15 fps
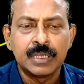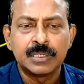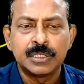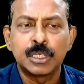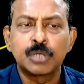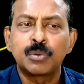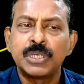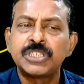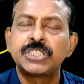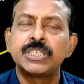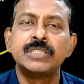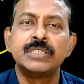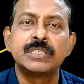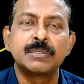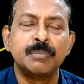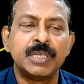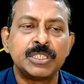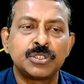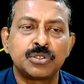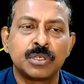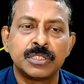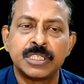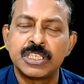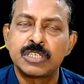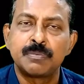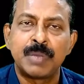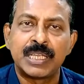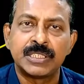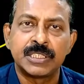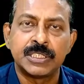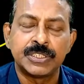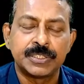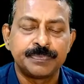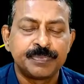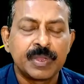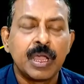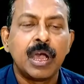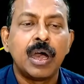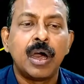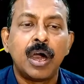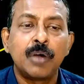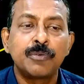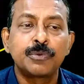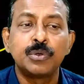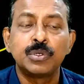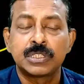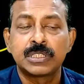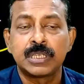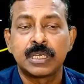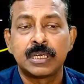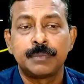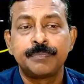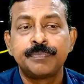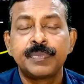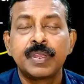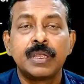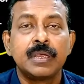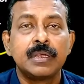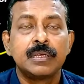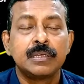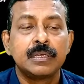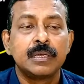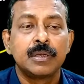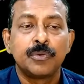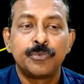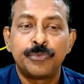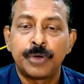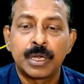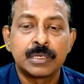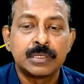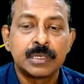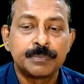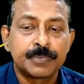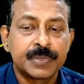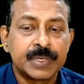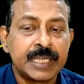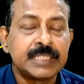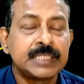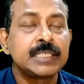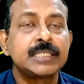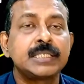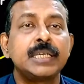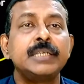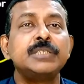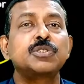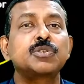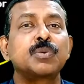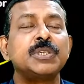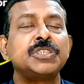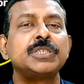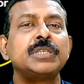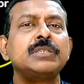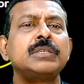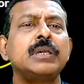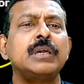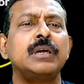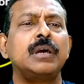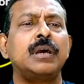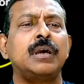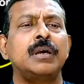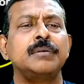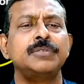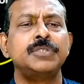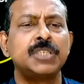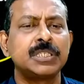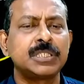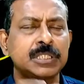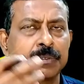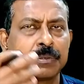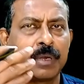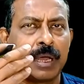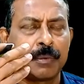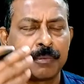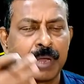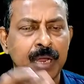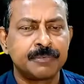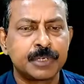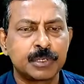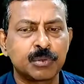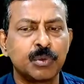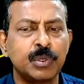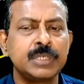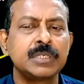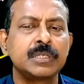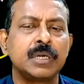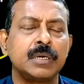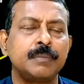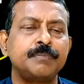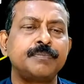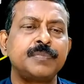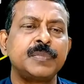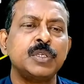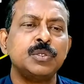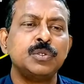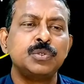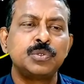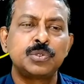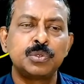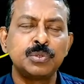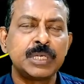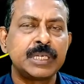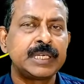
questions based on this passage. Of course, for the case studies question, just after going through the